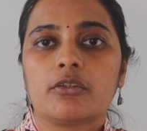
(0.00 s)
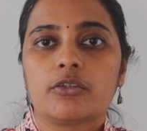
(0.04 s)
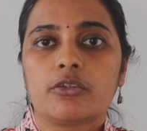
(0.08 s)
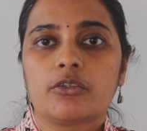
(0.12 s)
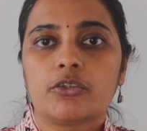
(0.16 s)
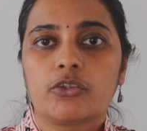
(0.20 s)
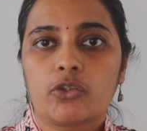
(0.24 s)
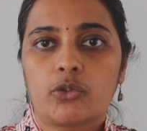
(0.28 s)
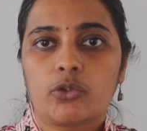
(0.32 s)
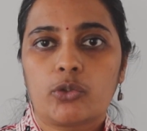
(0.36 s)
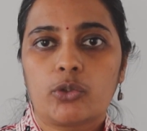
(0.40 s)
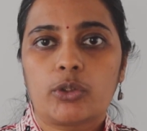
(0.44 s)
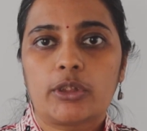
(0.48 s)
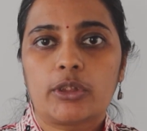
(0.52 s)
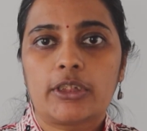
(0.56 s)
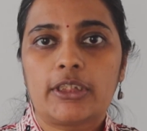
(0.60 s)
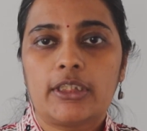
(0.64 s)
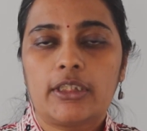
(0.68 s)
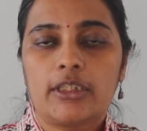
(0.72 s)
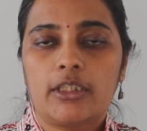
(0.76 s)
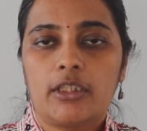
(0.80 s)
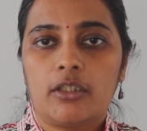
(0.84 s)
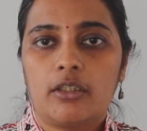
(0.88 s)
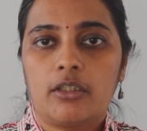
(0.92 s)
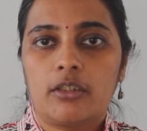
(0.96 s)
So
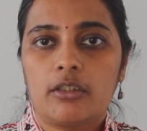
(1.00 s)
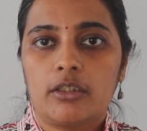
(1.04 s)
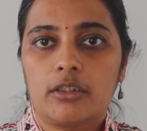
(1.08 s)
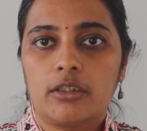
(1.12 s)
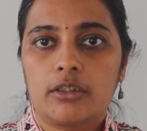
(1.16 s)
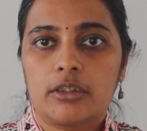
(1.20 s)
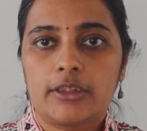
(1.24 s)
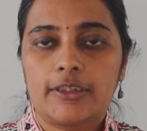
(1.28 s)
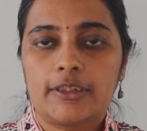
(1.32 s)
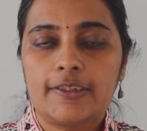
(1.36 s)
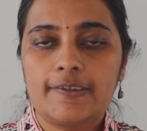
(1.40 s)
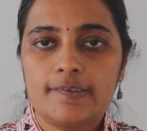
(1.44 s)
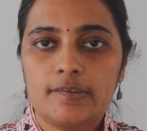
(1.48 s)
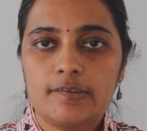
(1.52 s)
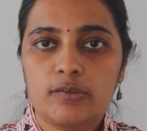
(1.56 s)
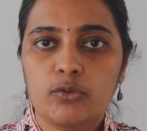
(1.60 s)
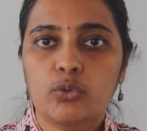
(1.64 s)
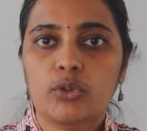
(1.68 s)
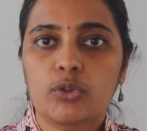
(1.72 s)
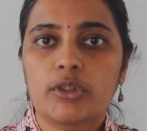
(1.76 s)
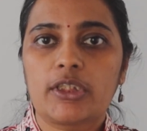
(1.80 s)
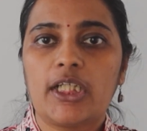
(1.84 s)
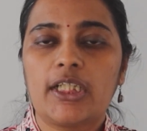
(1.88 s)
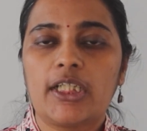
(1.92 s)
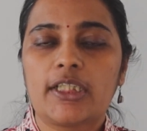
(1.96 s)
this
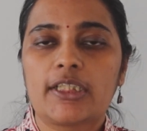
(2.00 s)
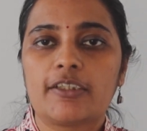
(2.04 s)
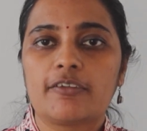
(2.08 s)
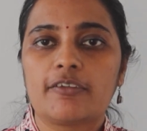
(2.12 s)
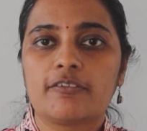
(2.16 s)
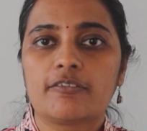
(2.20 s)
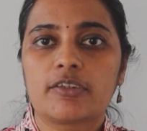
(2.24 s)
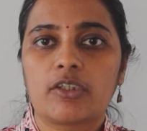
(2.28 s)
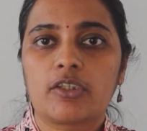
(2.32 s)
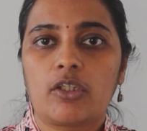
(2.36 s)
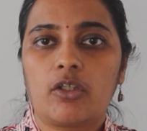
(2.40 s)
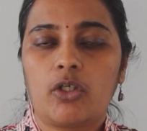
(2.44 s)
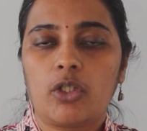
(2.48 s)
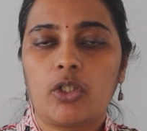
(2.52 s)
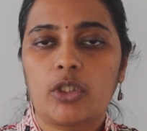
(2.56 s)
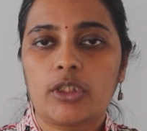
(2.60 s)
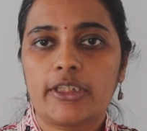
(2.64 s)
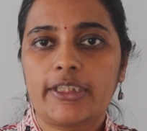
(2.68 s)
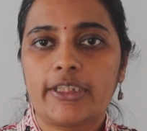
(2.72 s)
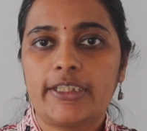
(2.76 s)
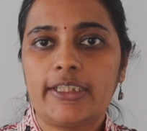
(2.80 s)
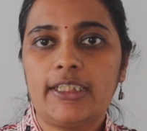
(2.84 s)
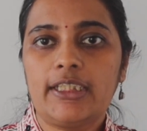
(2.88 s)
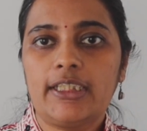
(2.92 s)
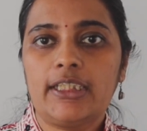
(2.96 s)
sutra gives
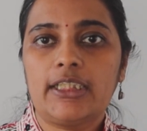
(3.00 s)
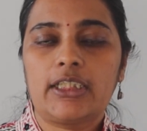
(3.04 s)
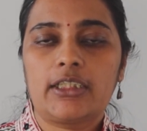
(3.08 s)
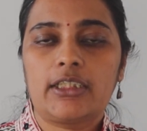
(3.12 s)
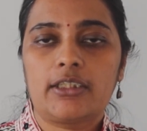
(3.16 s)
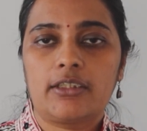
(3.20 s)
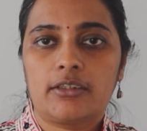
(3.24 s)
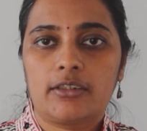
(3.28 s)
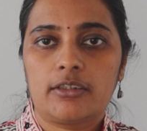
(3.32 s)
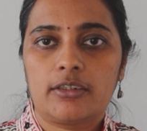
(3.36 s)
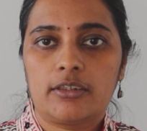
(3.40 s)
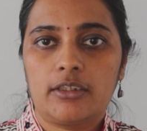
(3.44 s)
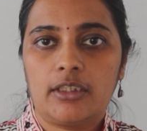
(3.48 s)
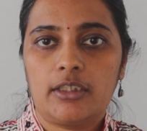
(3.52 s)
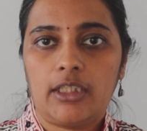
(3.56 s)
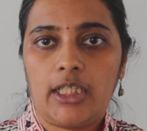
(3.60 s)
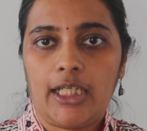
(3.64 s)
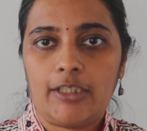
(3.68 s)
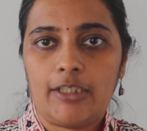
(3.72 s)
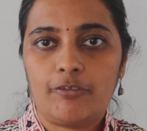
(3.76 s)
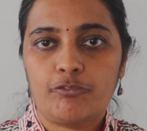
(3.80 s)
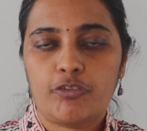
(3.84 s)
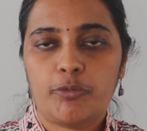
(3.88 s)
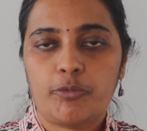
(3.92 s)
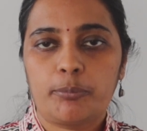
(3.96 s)
all the
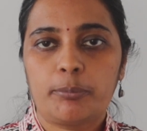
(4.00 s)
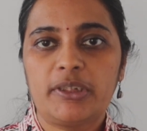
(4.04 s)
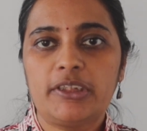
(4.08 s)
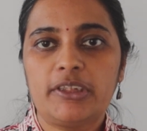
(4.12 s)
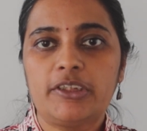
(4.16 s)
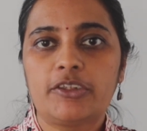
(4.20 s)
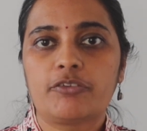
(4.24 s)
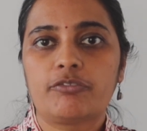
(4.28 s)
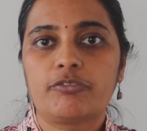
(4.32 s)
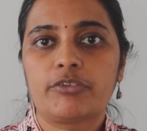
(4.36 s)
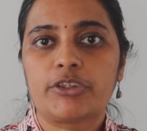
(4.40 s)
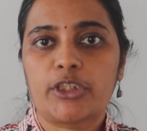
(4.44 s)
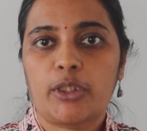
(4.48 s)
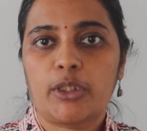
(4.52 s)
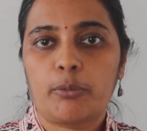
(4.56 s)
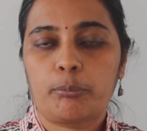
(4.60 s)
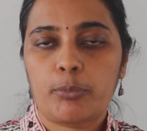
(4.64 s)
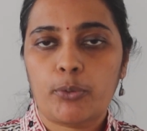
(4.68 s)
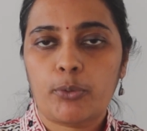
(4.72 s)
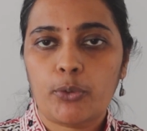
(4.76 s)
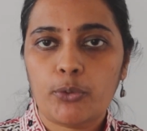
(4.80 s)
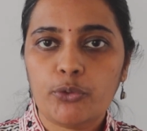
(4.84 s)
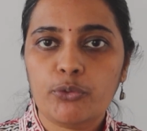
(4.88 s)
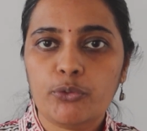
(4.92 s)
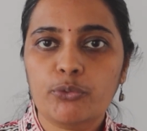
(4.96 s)
alphabets which are
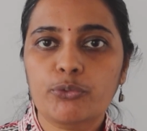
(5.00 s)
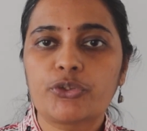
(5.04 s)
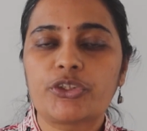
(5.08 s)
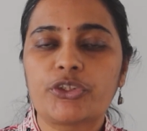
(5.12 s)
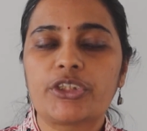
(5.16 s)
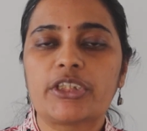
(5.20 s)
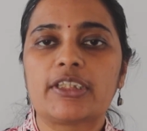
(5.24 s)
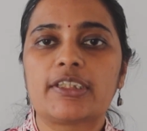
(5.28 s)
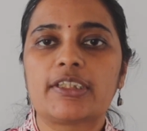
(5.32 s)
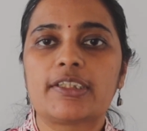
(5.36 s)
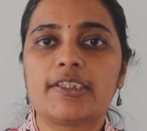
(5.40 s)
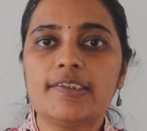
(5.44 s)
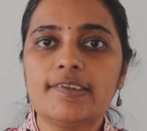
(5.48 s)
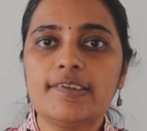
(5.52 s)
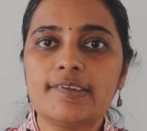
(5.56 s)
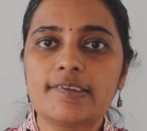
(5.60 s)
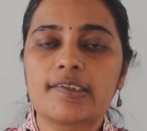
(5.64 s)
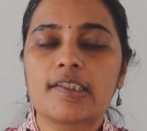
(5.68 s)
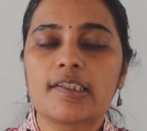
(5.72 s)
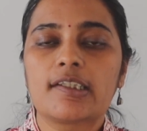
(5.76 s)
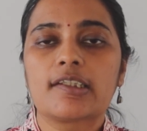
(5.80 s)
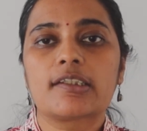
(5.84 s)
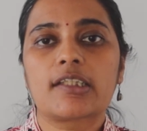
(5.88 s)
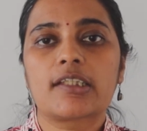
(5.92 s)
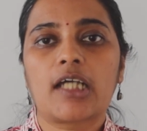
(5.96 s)
produced in
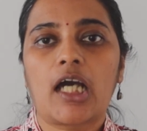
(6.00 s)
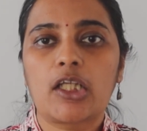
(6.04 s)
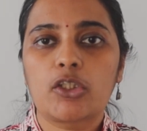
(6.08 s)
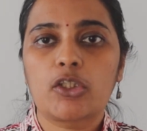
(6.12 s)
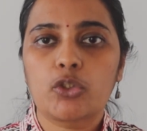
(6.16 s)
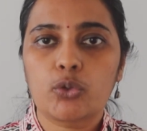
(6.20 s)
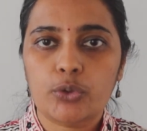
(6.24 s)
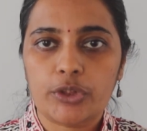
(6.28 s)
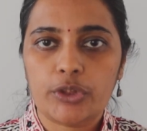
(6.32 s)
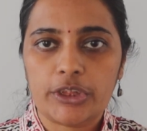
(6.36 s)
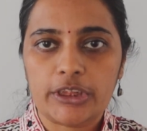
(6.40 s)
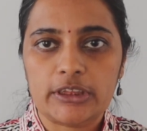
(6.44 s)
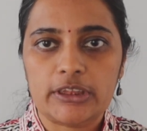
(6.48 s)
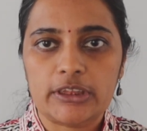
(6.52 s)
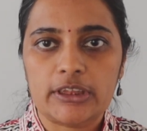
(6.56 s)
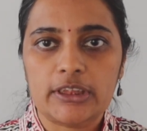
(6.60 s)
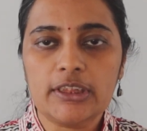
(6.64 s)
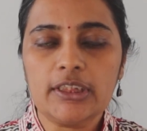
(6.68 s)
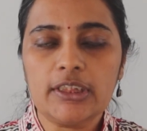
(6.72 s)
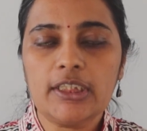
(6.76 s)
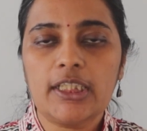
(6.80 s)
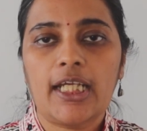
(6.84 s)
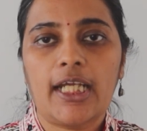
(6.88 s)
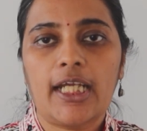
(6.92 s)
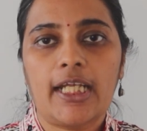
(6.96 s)
this Talu
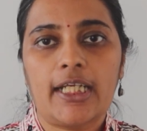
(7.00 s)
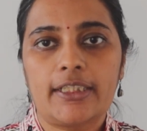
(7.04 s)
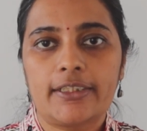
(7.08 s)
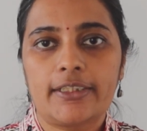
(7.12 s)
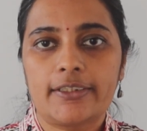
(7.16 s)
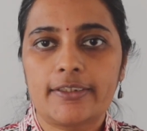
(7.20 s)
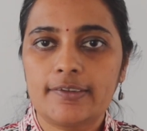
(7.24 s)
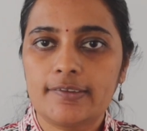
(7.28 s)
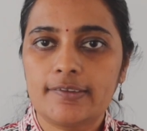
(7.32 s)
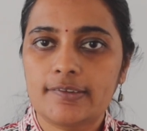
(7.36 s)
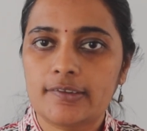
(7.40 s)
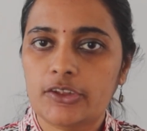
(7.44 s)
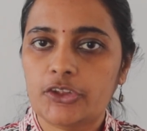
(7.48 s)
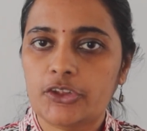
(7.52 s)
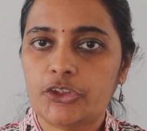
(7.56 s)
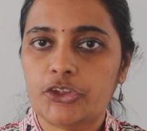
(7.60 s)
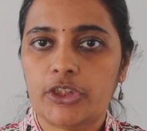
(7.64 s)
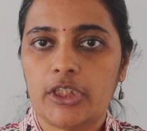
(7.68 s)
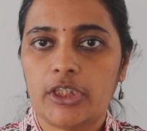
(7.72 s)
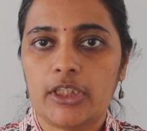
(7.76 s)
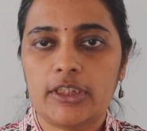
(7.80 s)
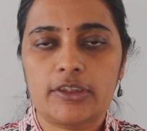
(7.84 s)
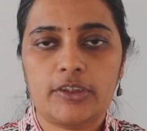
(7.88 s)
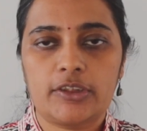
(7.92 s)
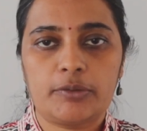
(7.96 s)
region, and this sh
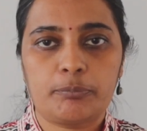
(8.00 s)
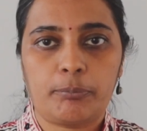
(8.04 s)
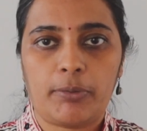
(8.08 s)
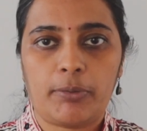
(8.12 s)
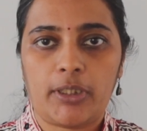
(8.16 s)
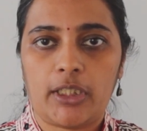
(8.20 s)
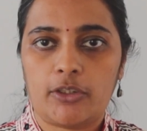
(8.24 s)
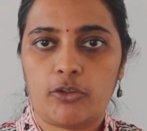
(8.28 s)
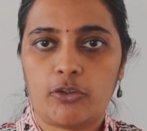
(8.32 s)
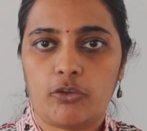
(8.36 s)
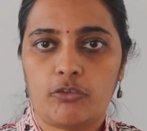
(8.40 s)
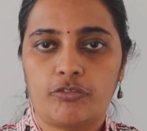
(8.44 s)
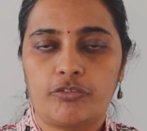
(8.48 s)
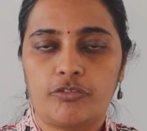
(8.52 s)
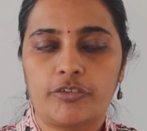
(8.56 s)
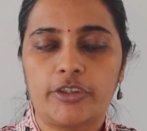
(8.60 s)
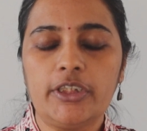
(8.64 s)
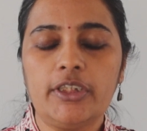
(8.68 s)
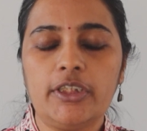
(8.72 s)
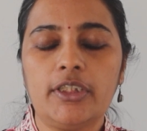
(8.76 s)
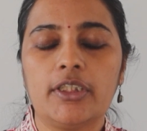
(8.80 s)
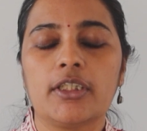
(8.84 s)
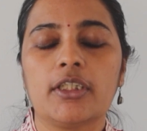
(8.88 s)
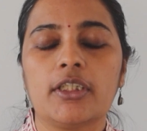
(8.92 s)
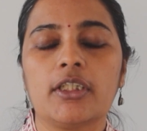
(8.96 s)
is part of
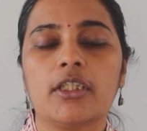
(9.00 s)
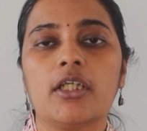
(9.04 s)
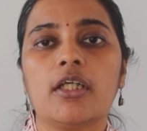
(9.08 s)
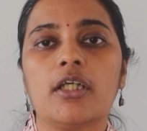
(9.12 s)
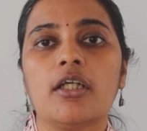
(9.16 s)
it.